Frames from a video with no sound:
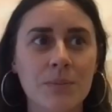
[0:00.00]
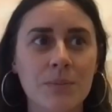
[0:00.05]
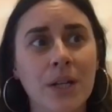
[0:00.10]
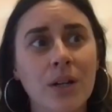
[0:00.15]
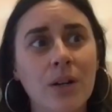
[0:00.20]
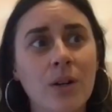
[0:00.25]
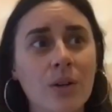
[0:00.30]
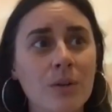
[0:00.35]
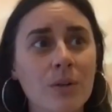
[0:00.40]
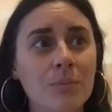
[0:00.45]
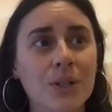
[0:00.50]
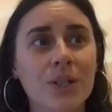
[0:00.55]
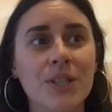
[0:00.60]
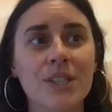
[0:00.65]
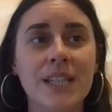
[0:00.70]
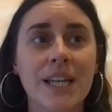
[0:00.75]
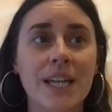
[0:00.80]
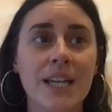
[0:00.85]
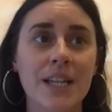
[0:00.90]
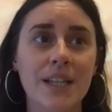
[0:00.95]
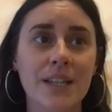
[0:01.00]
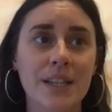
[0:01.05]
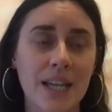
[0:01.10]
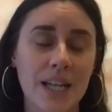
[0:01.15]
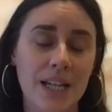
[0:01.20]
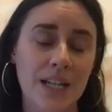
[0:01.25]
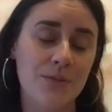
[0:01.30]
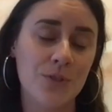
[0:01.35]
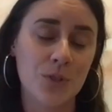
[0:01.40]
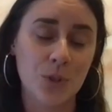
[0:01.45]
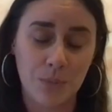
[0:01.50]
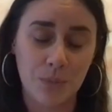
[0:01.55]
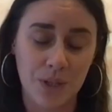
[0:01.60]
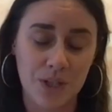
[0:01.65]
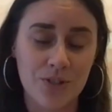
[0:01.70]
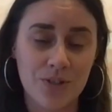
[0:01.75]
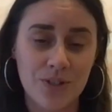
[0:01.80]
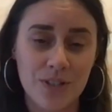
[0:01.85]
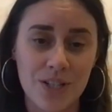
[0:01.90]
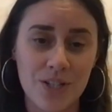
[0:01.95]
me, oh, because they lived on my
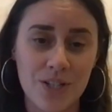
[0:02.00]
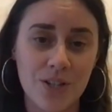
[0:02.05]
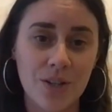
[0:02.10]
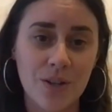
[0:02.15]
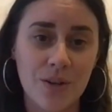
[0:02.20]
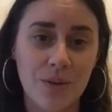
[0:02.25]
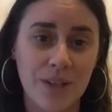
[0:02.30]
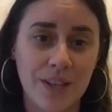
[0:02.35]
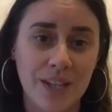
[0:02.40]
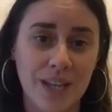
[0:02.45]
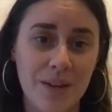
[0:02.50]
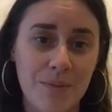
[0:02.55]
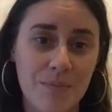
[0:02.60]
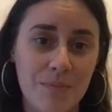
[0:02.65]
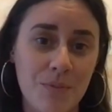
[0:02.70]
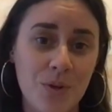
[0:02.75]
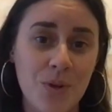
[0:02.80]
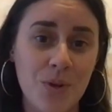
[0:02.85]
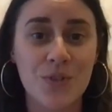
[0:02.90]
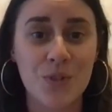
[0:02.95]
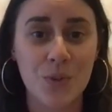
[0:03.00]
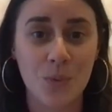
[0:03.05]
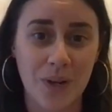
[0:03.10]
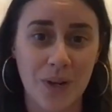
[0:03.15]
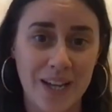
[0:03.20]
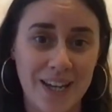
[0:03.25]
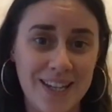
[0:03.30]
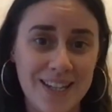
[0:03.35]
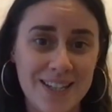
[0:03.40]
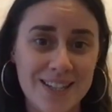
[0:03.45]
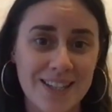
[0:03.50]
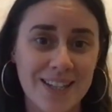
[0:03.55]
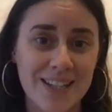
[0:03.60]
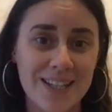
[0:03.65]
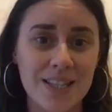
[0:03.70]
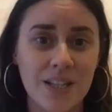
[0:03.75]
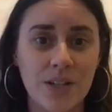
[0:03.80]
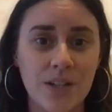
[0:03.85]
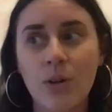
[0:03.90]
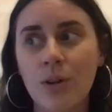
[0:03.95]
street too, and they moved away. So they
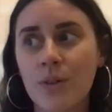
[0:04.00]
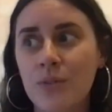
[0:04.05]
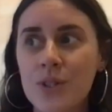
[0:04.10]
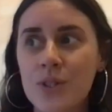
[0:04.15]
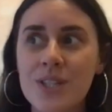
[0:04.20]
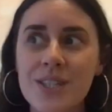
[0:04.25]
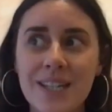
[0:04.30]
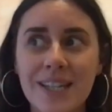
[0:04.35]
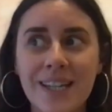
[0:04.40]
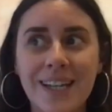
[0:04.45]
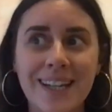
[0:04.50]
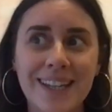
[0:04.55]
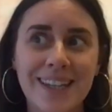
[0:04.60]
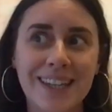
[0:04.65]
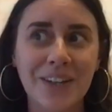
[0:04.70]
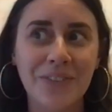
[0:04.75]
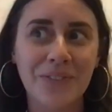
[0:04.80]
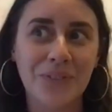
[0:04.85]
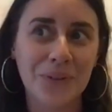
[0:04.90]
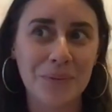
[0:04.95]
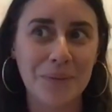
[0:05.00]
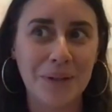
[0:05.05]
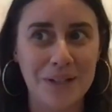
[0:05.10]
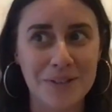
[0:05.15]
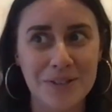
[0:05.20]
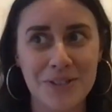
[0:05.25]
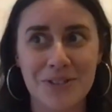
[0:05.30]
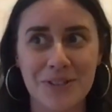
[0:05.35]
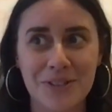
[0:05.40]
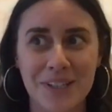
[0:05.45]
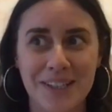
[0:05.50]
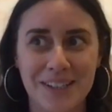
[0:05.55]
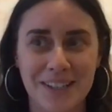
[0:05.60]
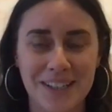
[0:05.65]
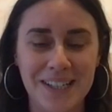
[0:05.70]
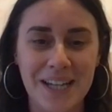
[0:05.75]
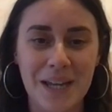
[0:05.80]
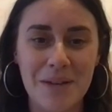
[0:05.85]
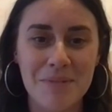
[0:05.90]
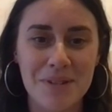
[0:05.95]
said, oh, if you see anything from our street,
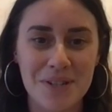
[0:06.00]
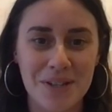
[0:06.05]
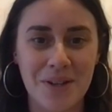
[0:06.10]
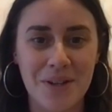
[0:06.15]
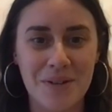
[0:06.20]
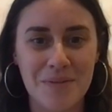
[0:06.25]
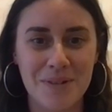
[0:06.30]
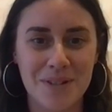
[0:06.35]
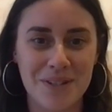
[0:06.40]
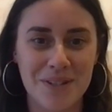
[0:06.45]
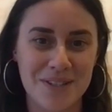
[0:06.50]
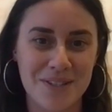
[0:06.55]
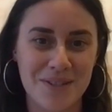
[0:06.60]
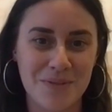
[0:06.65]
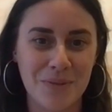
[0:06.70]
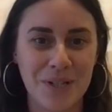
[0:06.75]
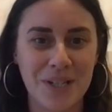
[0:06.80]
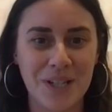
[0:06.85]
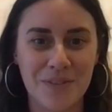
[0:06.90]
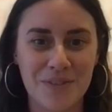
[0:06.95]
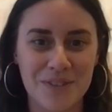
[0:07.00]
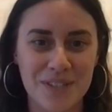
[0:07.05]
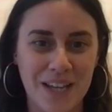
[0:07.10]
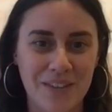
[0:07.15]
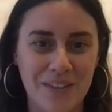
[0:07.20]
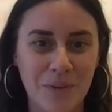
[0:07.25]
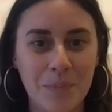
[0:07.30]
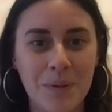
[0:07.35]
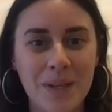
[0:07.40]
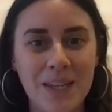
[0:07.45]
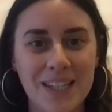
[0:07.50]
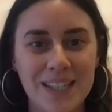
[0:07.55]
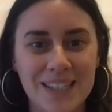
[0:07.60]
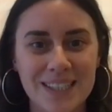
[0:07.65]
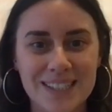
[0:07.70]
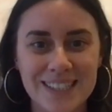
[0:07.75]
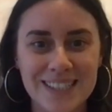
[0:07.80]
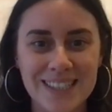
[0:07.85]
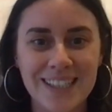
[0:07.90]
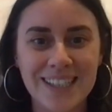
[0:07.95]
like let me know, because we'd love to have a
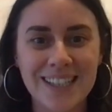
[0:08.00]
piece.